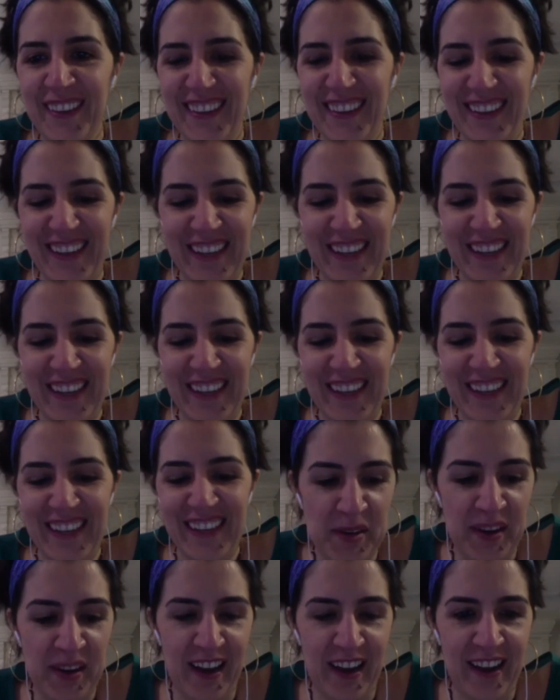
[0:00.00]

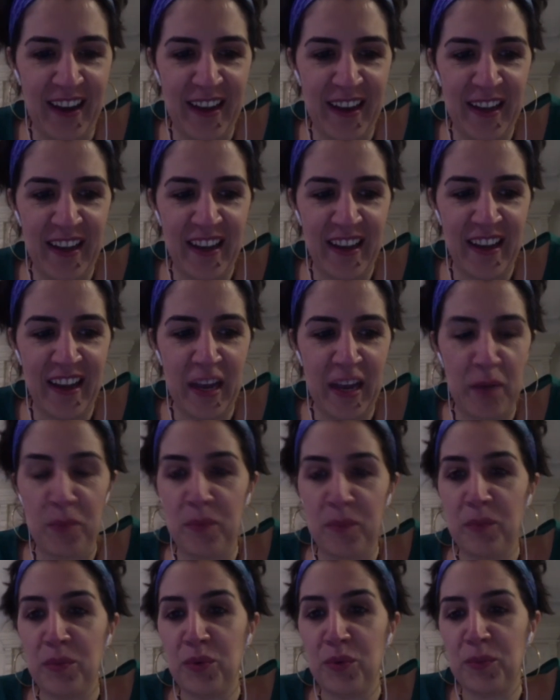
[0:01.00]
I
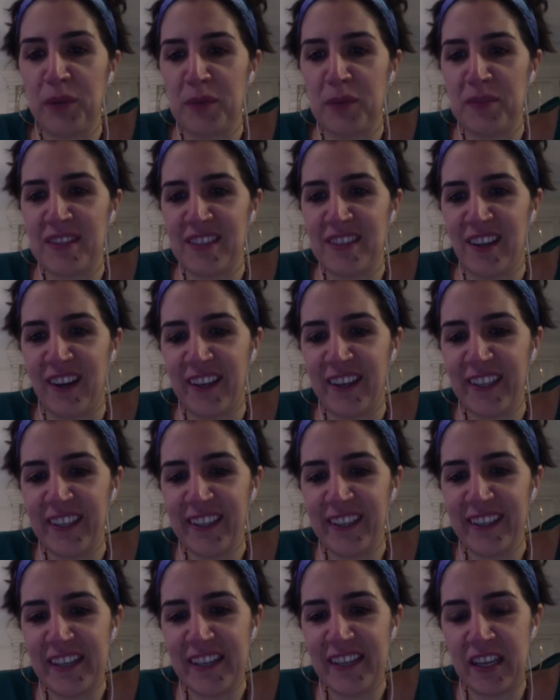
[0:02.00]
am Poupeh
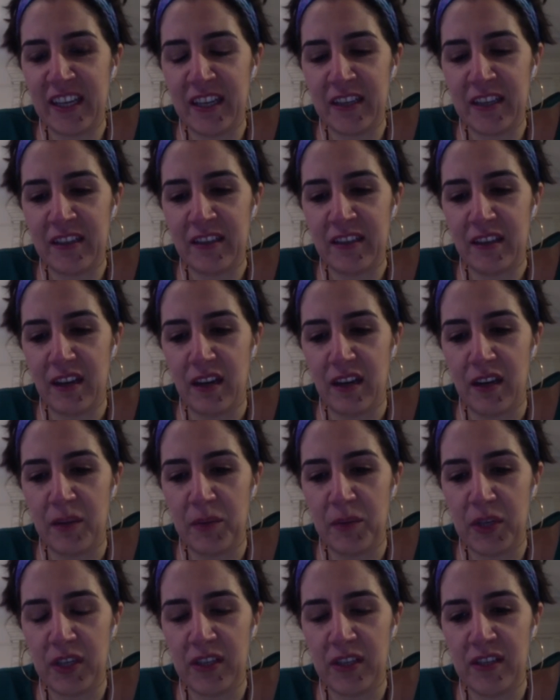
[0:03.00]
Missaghi, and
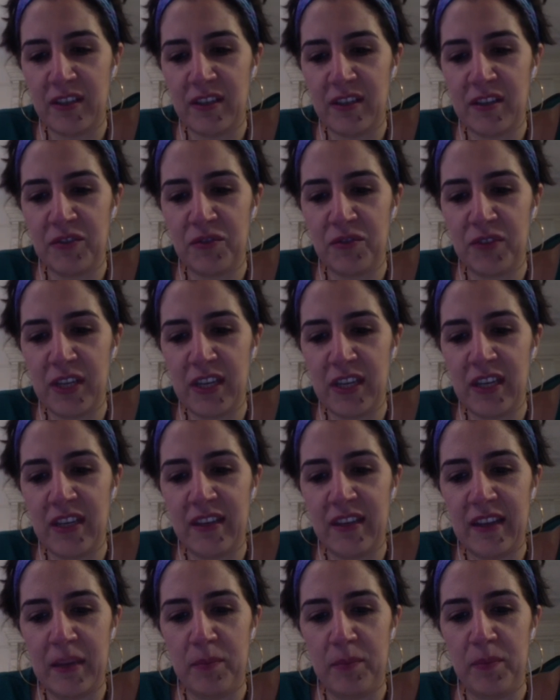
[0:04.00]
I'm going to
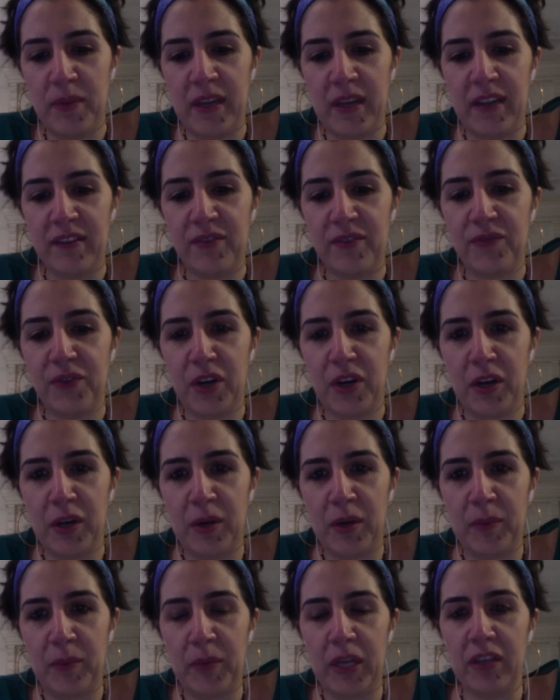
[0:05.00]
read a bit
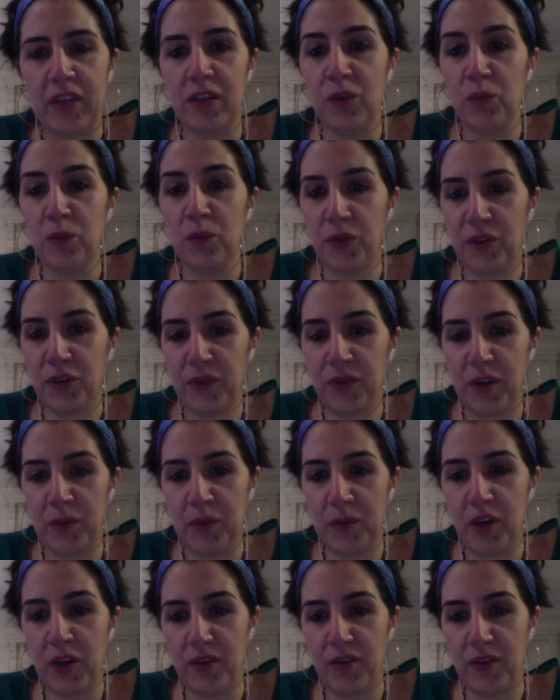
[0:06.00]
from my new book
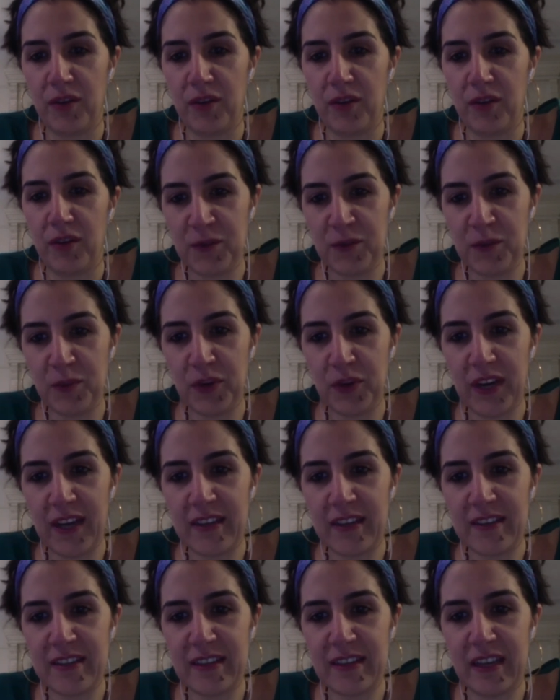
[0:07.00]
from Coffee House
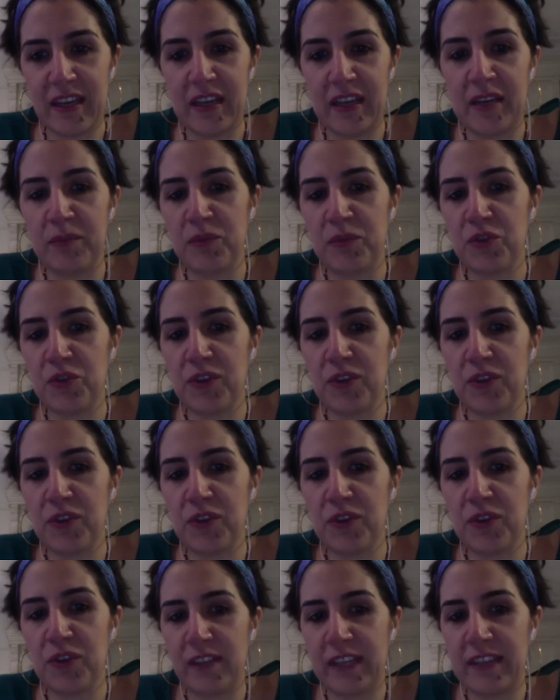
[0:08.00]
Press,
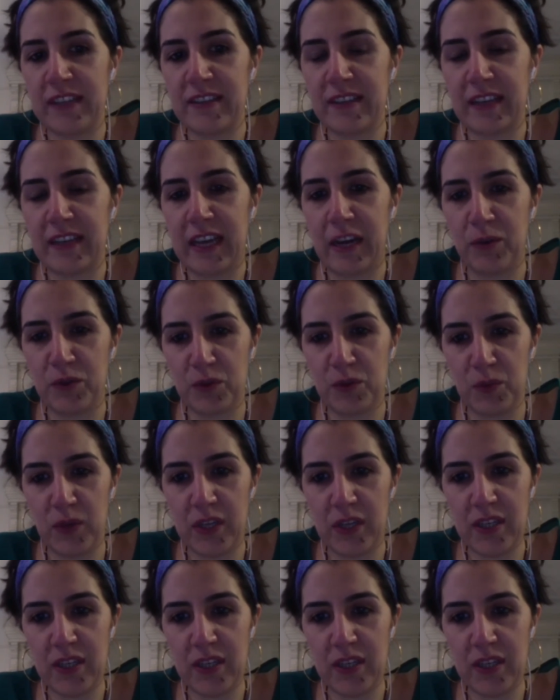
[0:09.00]
Translating House One.